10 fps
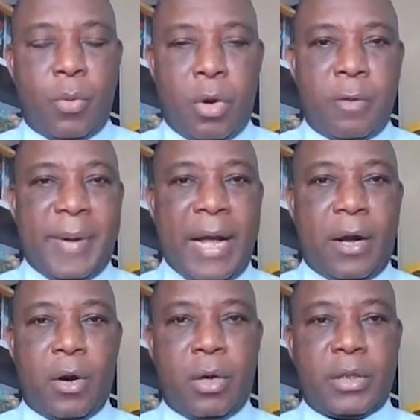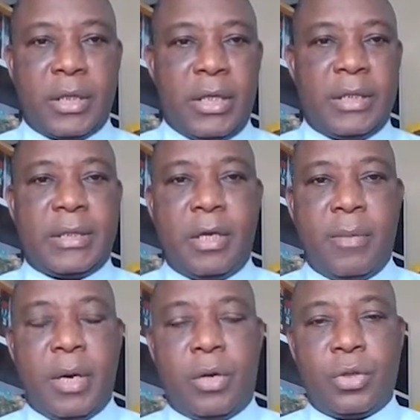The World Bank cut its
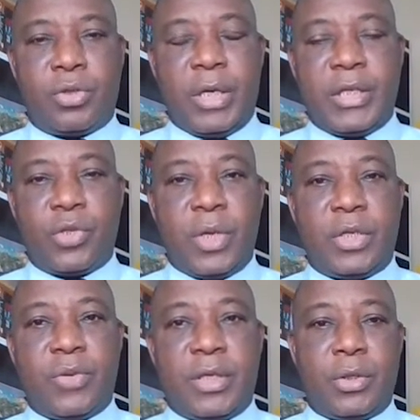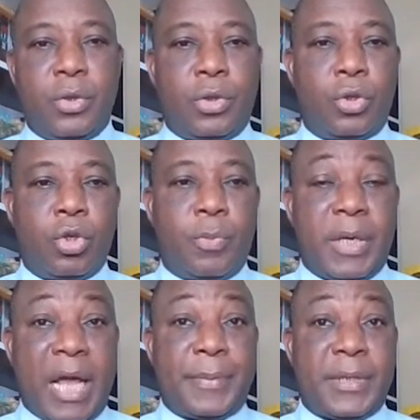global growth rate in 2022 to
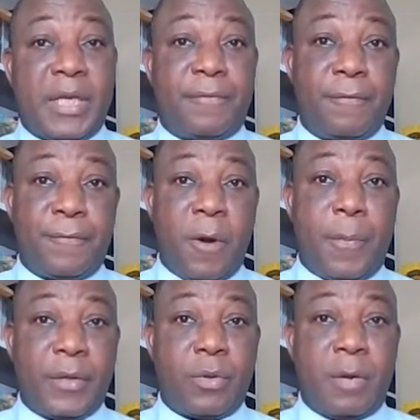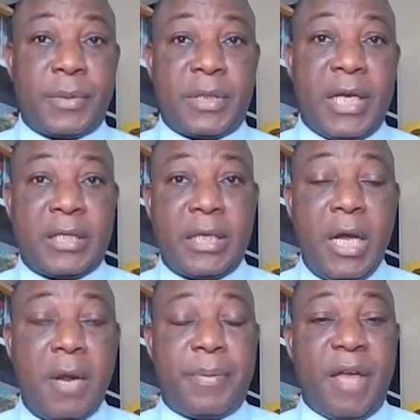2.9% from 4.1%.
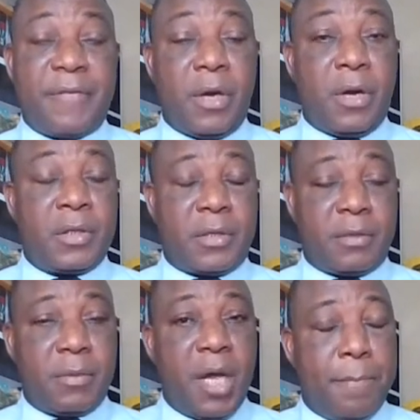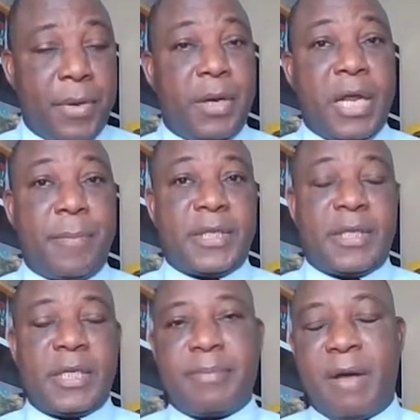Previous billionaire
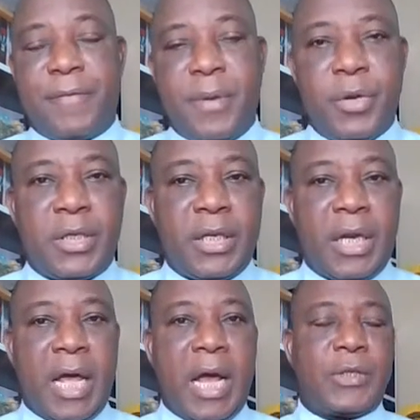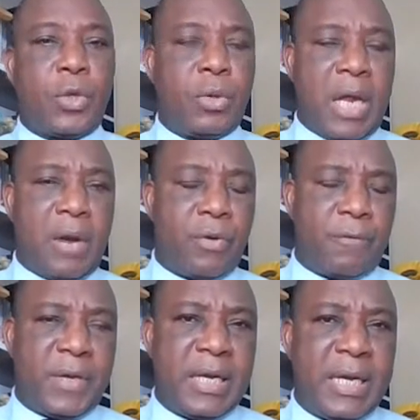businessman Femi Otedola has sold down
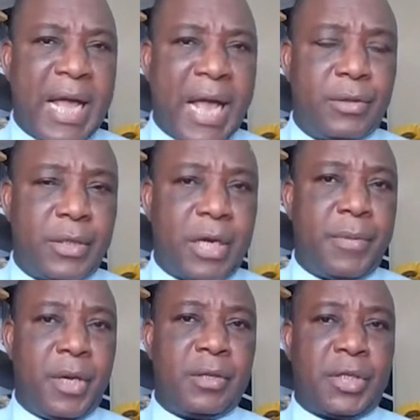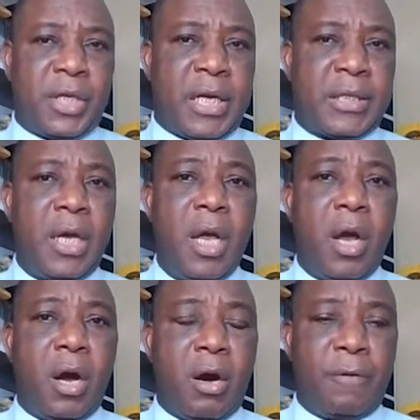roughly 900 million shares
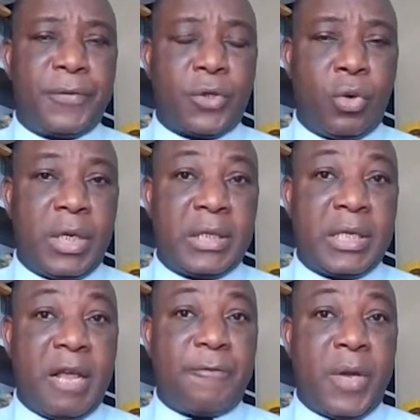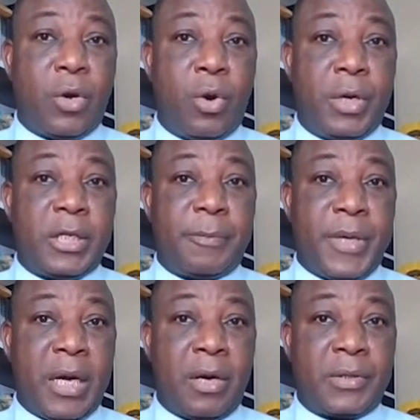of his holdings in FBN Holdings
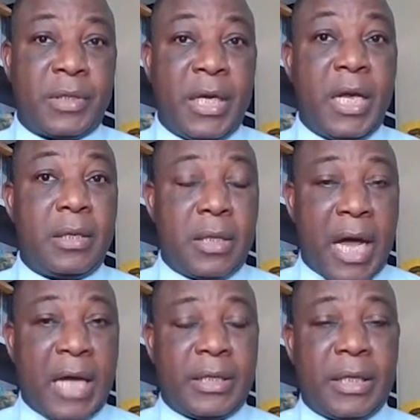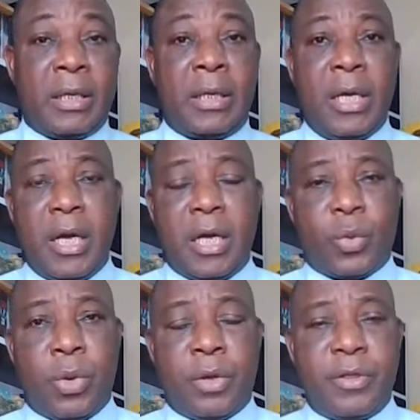PLC. That deal
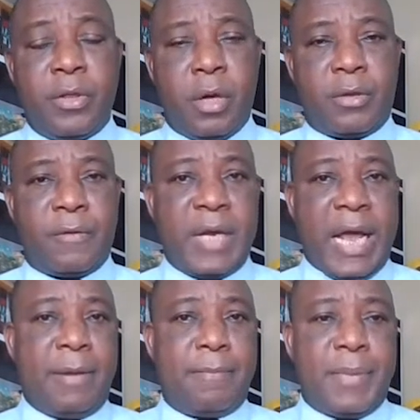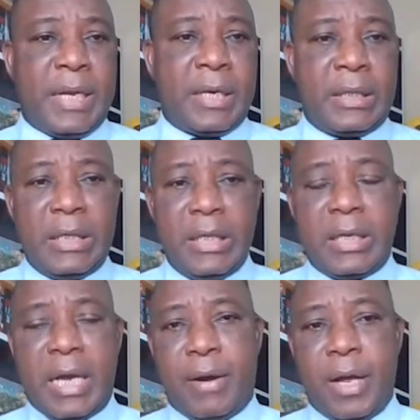is worth north of 9 billion
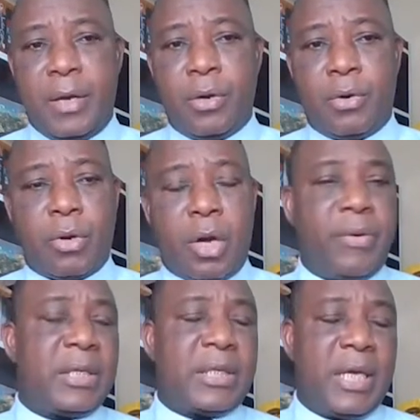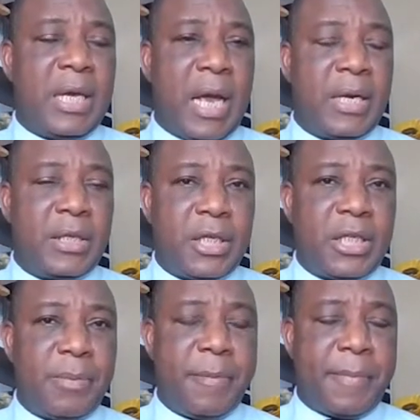naira in local currency. And the
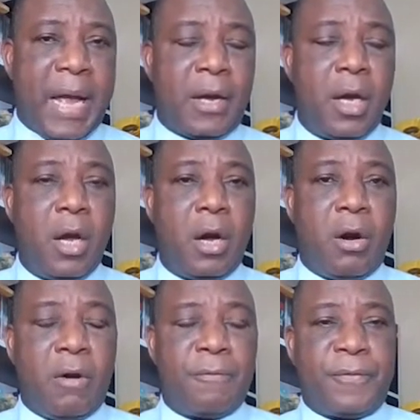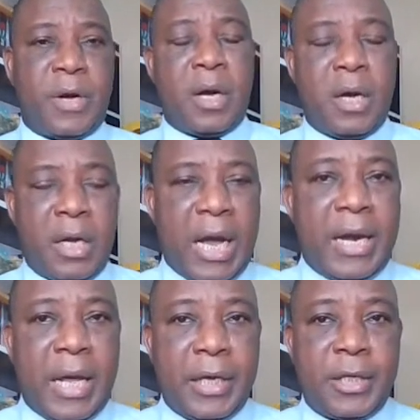GCB Bank of
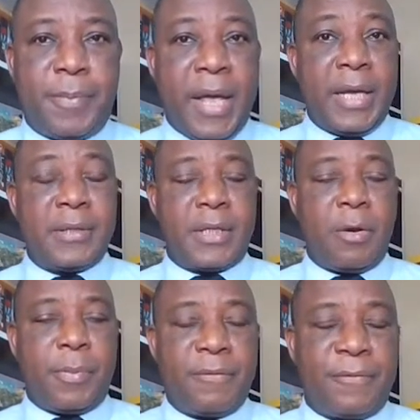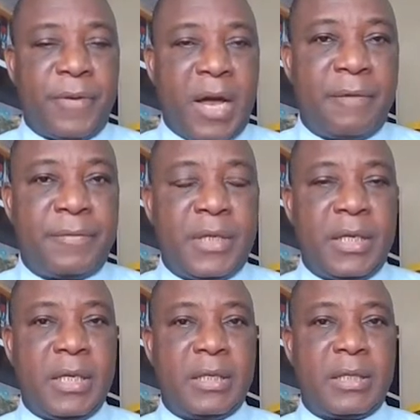Ghana is paying 0.5
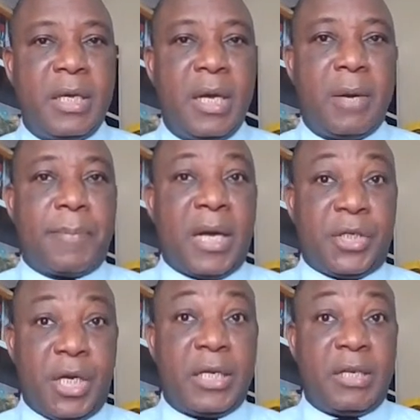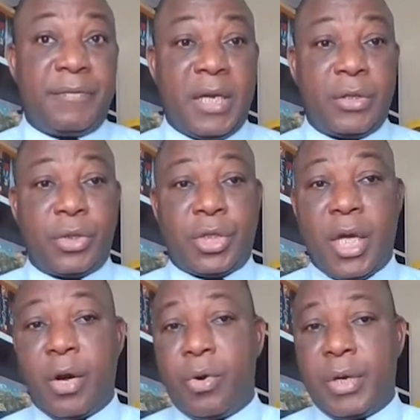cedis per share dividend to
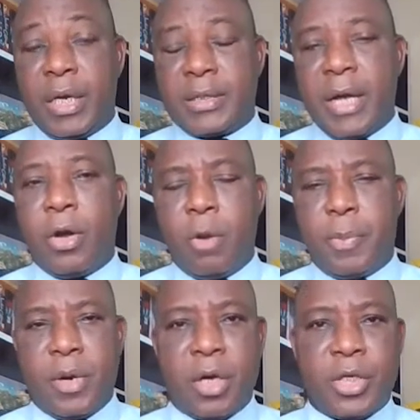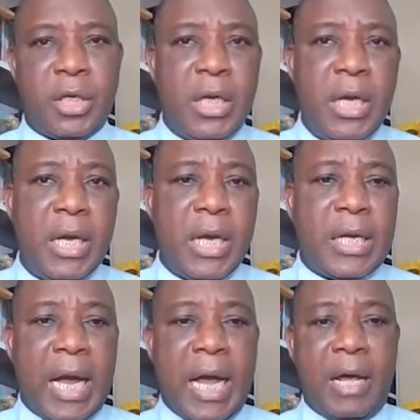shareholders. And gold production
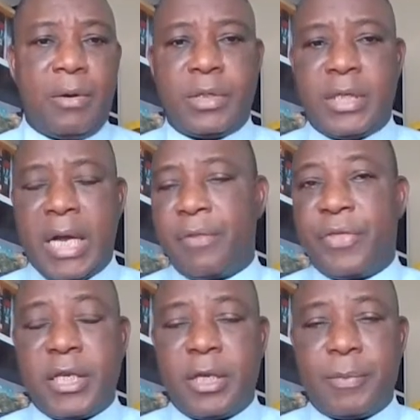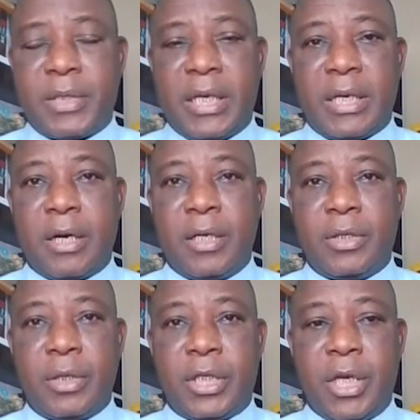in Ghana was down 30%,
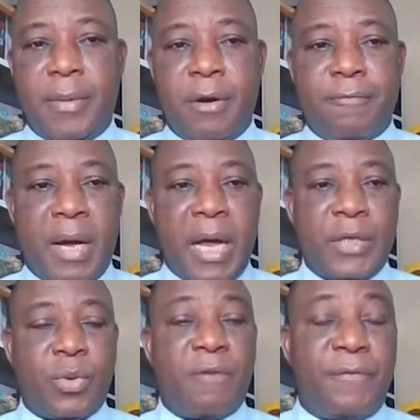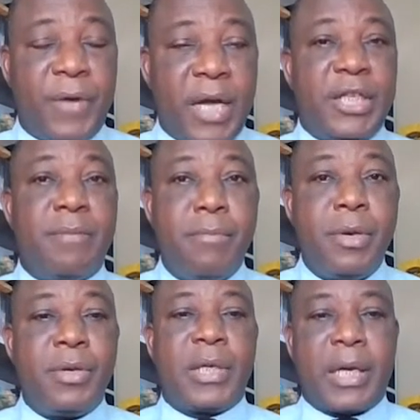according to the Chamber of Mines, where Virgin
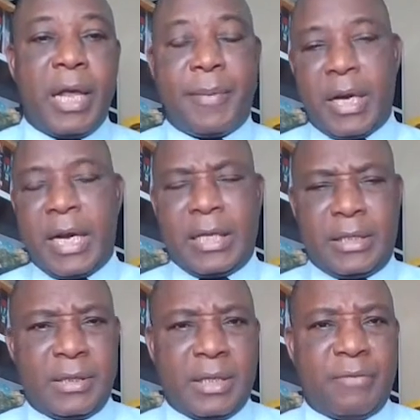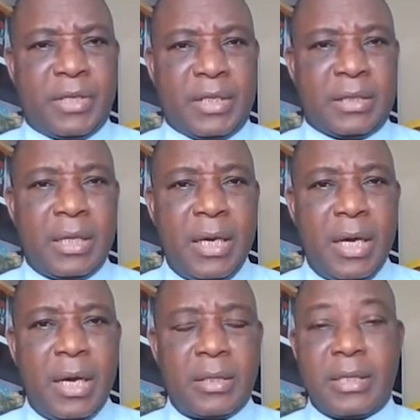Music Label and Artist Services
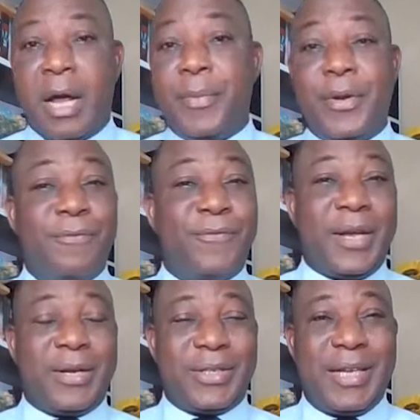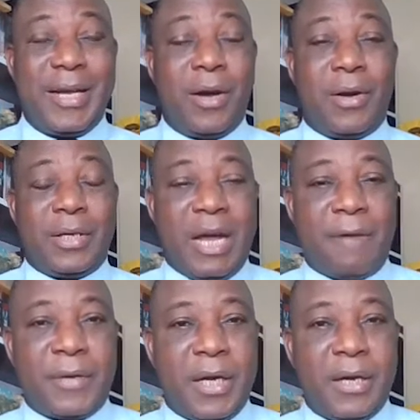has now been unveiled on the
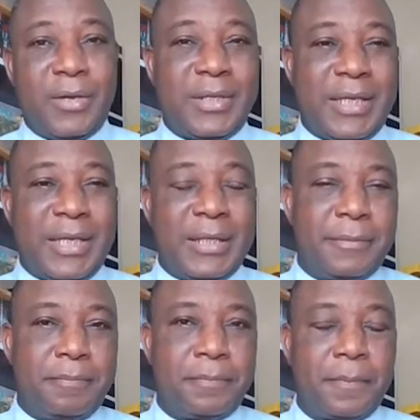African continent.